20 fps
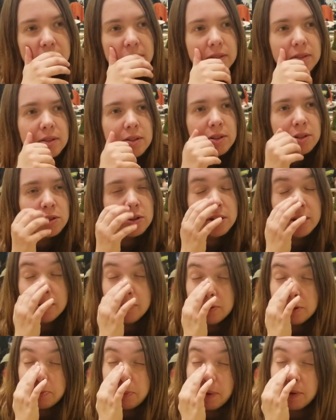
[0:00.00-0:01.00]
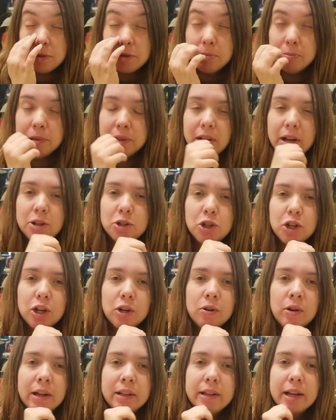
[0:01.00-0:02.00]
This it was better than
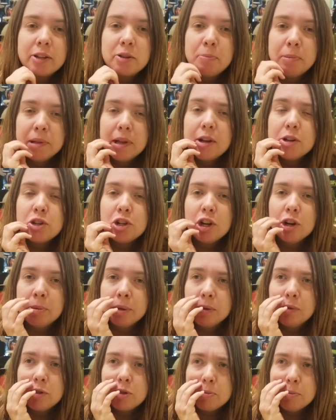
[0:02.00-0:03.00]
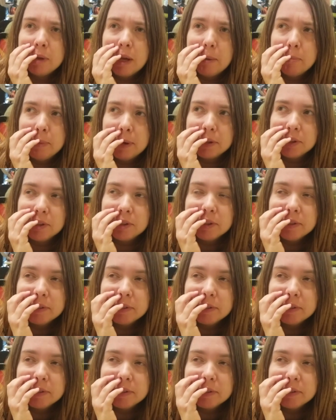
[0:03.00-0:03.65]
Bellagio. I liked Bellagio, but it was a lot better.